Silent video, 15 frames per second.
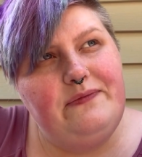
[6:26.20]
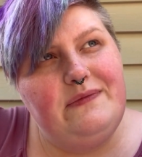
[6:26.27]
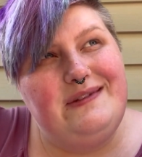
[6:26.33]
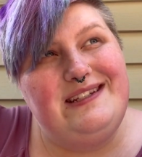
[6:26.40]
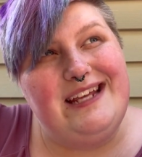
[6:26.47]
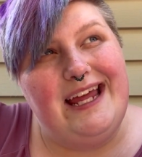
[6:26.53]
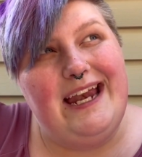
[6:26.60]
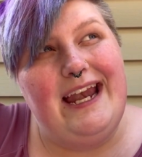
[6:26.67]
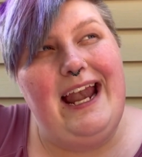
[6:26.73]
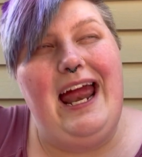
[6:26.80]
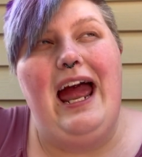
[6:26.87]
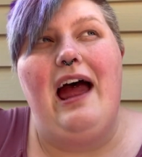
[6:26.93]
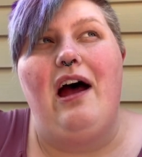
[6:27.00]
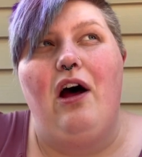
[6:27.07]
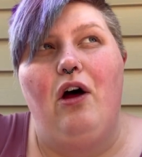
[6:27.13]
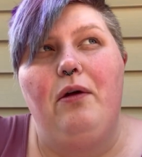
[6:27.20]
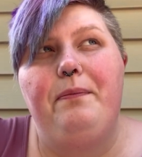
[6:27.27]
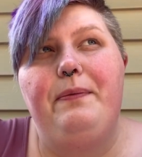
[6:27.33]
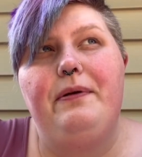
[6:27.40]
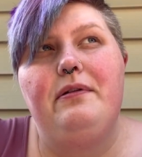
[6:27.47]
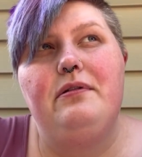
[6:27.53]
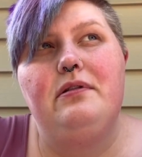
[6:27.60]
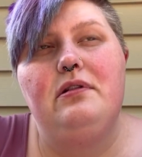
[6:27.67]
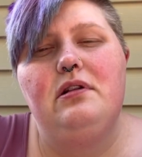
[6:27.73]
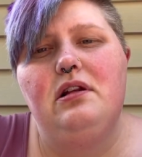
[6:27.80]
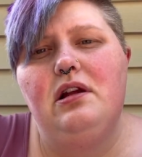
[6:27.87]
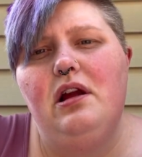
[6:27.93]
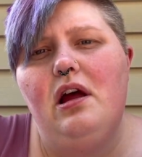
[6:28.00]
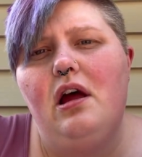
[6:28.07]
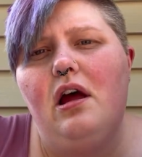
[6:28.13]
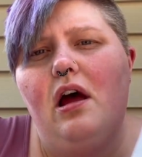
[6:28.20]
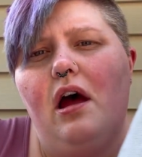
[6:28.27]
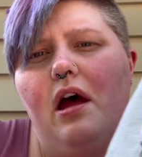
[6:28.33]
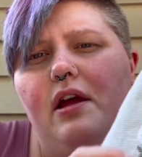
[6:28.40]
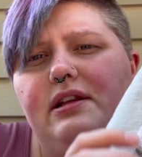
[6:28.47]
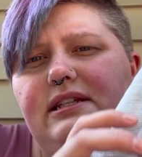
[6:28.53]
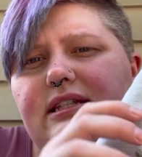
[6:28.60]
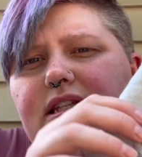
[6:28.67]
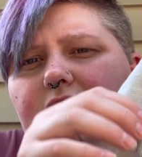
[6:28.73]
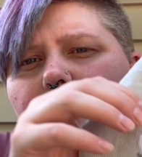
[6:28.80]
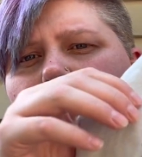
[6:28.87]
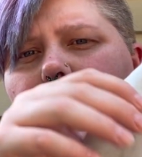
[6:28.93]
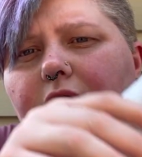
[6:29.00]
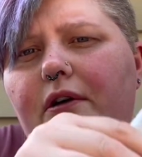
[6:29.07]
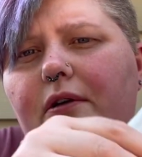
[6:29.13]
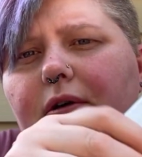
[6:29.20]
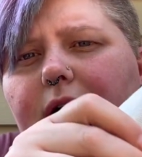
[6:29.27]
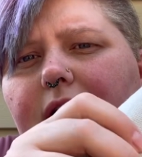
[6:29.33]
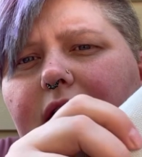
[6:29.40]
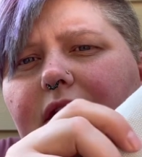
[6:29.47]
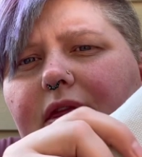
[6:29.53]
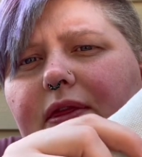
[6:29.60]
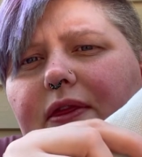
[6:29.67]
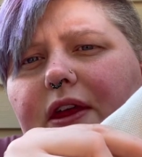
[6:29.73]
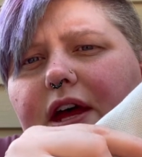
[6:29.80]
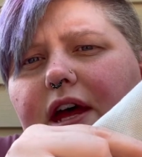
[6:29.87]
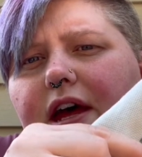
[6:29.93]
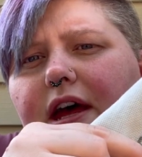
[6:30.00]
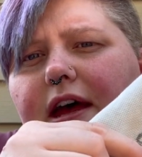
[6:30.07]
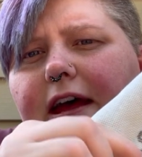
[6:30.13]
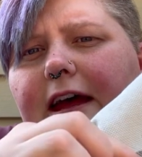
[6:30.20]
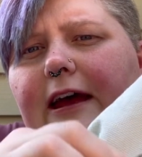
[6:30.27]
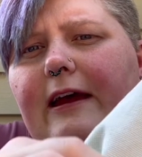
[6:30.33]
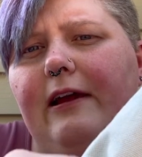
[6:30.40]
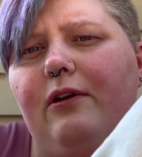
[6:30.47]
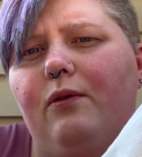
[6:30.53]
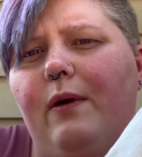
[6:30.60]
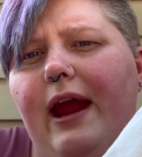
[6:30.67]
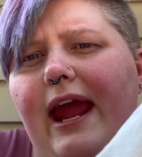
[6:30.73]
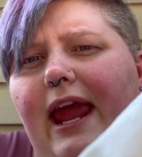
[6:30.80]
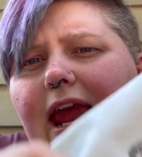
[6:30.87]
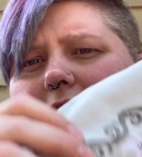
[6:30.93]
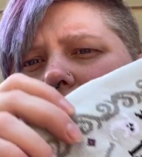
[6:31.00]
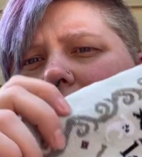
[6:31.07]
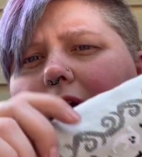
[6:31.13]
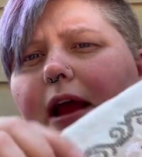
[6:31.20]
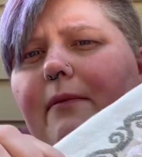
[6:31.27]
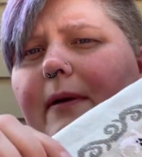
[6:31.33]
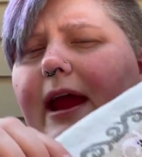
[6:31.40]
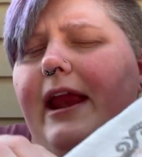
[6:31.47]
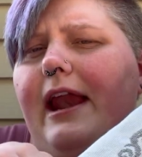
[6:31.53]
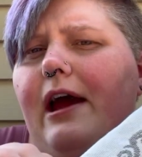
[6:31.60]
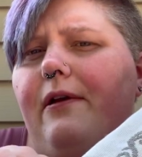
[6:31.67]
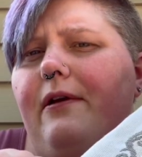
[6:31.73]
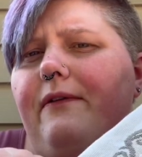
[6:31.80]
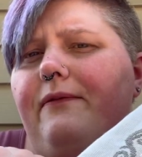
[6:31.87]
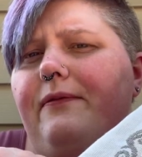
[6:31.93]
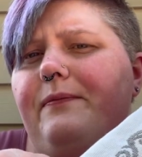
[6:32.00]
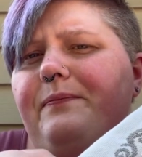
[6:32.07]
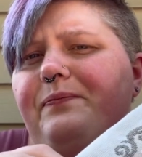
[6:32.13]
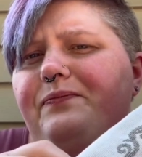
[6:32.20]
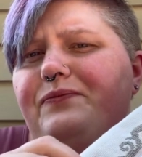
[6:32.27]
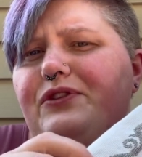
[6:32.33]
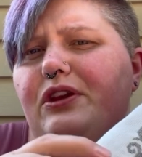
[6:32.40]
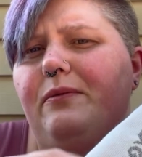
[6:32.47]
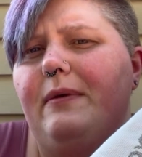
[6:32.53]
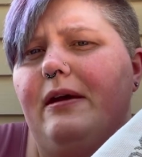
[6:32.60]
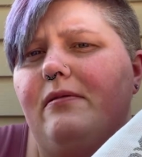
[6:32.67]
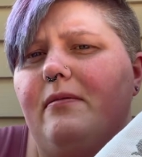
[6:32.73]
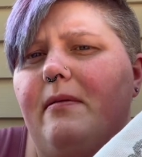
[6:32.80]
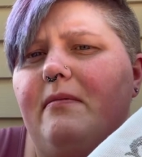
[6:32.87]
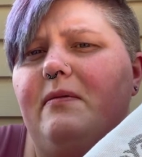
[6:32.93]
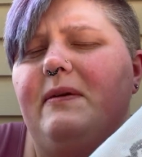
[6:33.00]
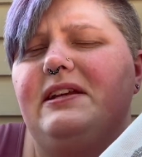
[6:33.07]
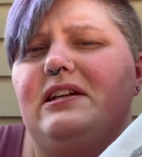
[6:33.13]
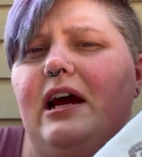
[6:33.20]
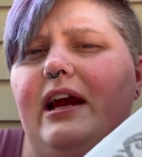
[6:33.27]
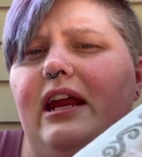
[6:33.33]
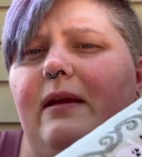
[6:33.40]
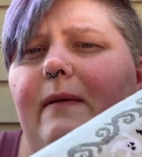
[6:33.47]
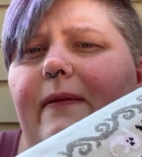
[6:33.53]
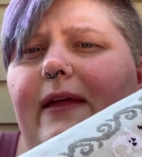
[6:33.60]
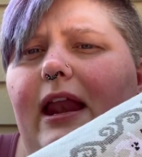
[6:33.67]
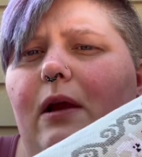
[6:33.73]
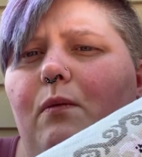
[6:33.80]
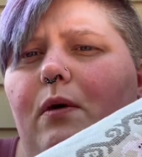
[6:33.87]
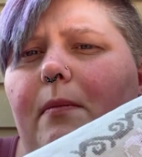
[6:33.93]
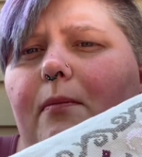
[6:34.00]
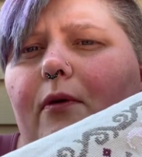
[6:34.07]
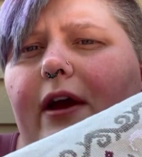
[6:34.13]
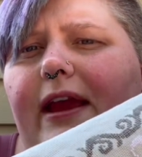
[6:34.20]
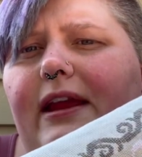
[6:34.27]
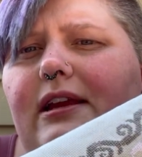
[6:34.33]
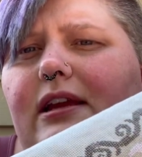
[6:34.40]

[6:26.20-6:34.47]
didn't help. So the gray here I ran out of. You might remember me talking about that at one point.